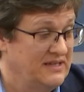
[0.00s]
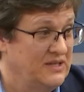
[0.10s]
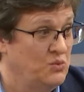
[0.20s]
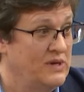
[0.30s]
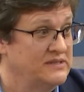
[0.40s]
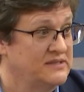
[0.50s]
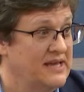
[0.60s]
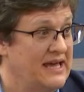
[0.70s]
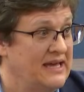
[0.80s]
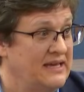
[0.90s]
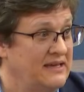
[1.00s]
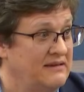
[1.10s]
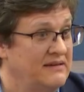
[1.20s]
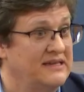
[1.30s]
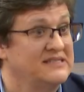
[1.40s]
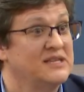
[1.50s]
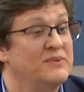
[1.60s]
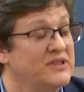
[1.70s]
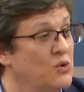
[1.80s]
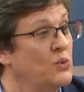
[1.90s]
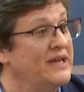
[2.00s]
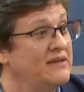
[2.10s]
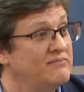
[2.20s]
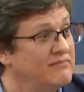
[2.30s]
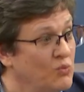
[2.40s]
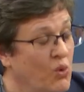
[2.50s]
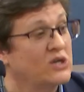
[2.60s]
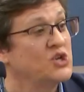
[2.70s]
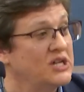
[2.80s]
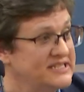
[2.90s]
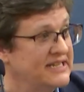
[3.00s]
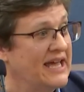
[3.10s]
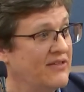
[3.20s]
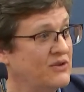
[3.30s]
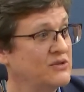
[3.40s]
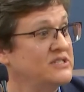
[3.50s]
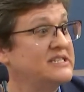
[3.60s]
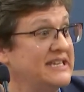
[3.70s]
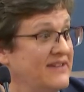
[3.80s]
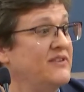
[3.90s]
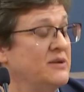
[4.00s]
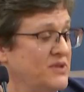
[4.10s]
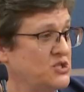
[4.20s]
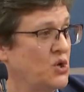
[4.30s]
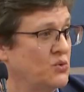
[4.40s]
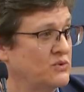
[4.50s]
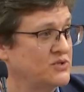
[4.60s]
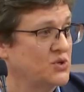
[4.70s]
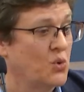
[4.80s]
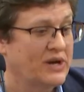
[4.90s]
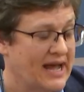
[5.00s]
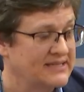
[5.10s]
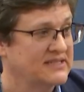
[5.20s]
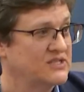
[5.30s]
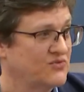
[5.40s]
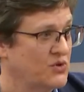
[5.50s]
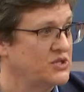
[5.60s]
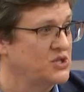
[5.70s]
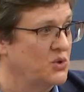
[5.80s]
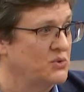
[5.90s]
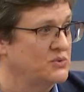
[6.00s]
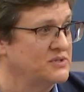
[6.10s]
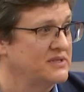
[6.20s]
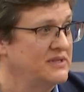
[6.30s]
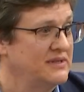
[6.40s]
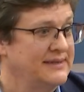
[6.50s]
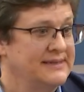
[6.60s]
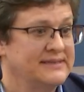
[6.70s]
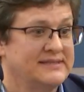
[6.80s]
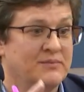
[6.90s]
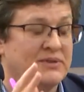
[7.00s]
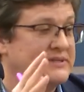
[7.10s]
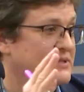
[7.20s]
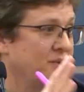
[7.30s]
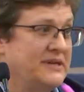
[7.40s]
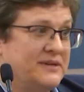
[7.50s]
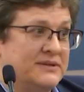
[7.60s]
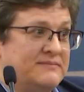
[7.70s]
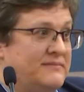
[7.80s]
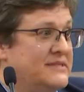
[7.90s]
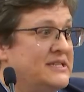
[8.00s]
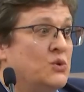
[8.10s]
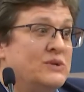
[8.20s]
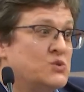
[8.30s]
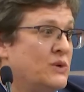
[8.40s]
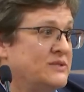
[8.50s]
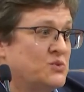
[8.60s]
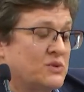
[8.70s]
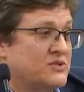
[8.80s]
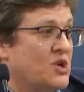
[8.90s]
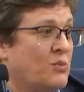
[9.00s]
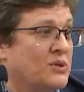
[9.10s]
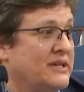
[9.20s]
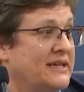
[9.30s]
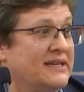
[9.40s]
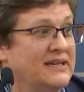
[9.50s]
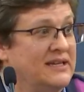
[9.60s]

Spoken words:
It was an exhibit that we worked on together to give him the totals. The court asked us for the totals simply so he could deal which ones were sober link.